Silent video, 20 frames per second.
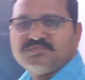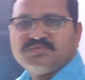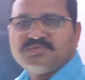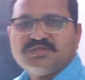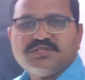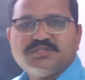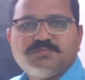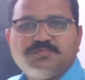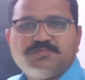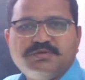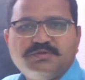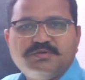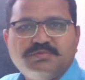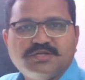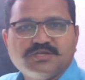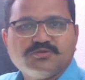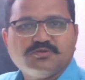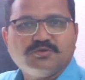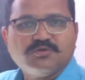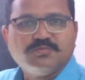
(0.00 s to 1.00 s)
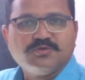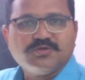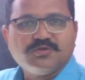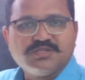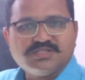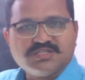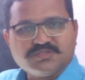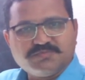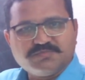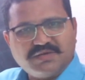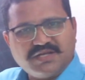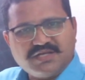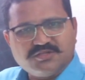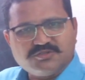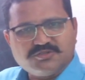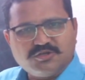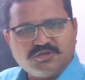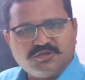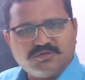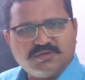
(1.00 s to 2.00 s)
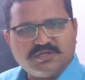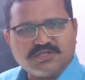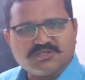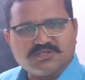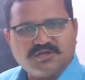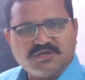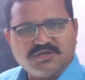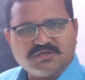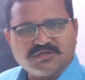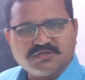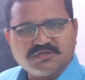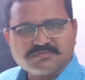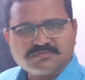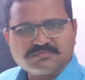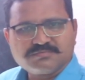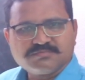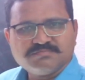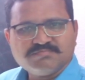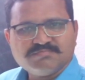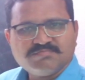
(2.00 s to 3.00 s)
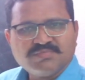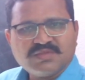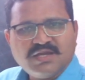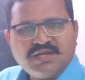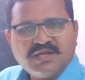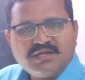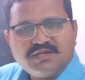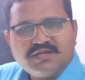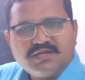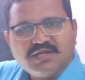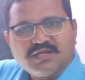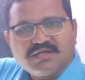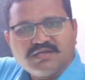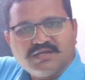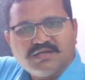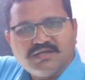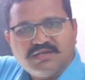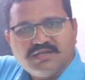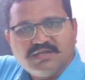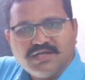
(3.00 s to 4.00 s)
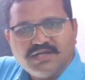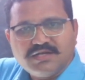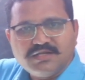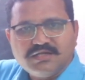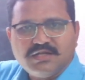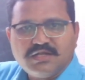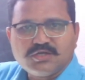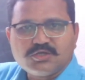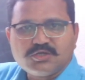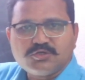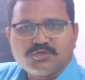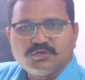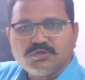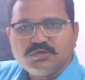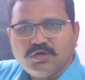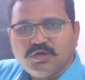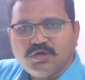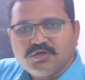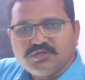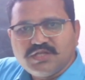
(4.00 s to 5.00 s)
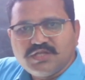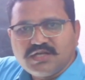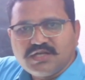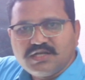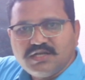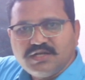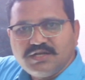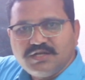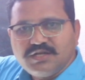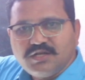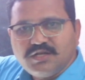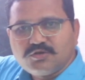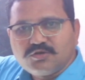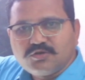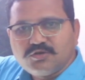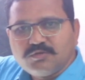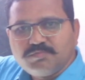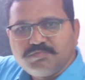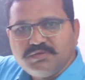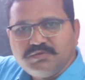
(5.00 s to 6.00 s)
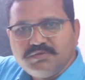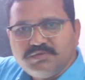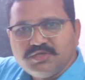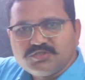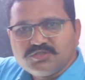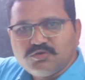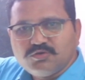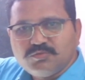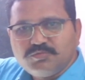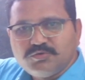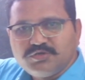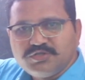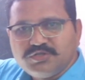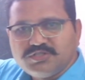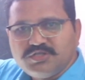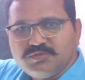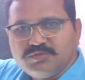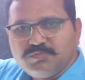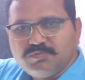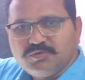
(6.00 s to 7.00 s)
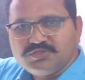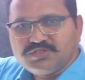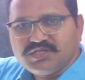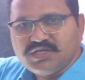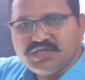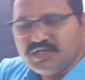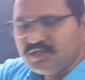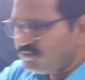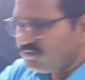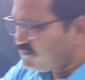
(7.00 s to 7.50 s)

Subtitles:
This PbSO4 is a sparingly soluble salt. Take a lead electrode. On that lead electrode, PbSO4 is deposited